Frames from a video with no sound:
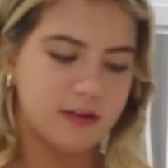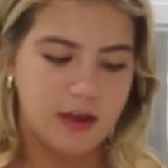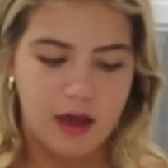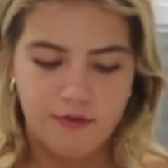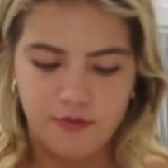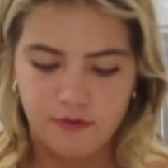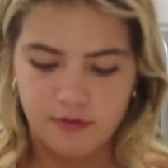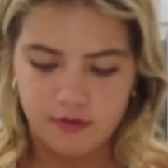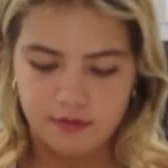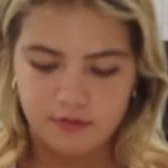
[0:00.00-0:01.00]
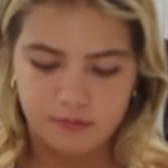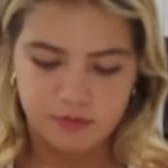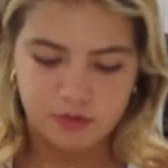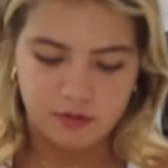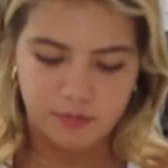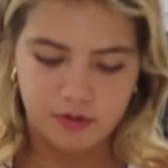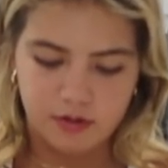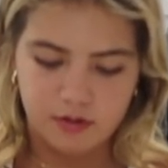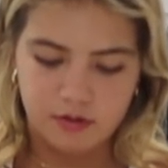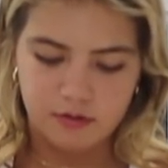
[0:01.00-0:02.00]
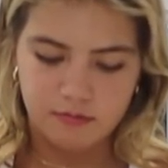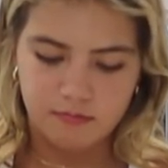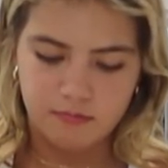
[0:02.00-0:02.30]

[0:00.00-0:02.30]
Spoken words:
half of it, so I'm just gonna put it in here.